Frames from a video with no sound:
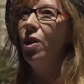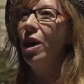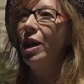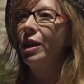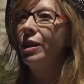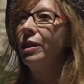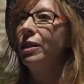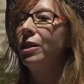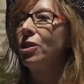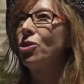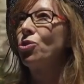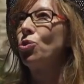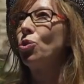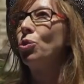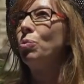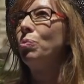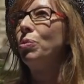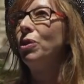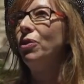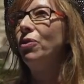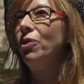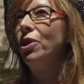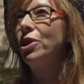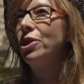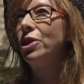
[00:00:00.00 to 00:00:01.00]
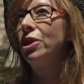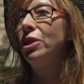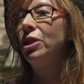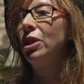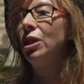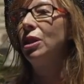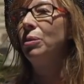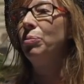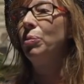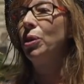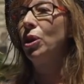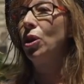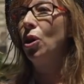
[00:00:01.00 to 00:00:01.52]
Varna should be
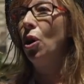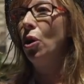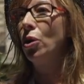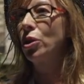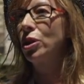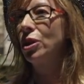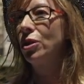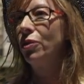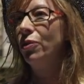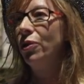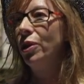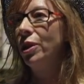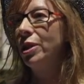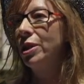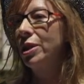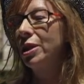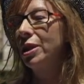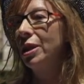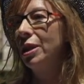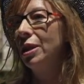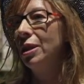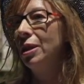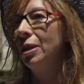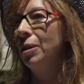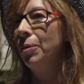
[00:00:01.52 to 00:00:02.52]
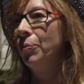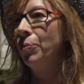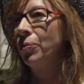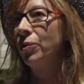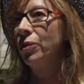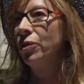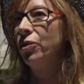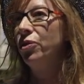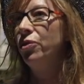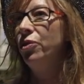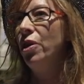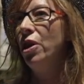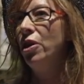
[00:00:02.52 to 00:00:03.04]
visited because of its
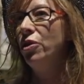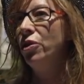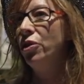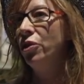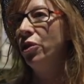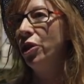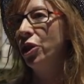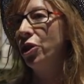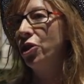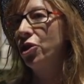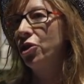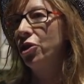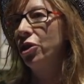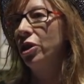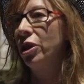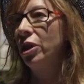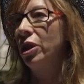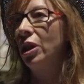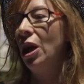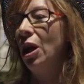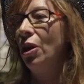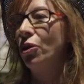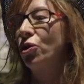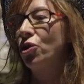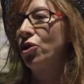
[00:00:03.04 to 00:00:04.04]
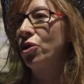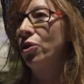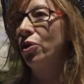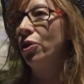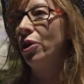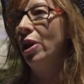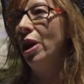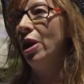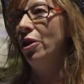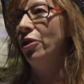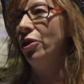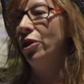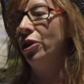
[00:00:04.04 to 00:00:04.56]
very rich cultural
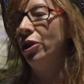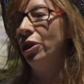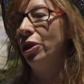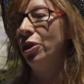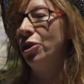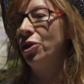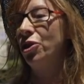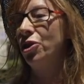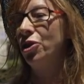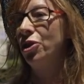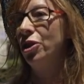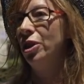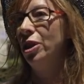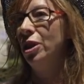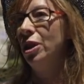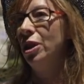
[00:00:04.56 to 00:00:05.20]
heritage.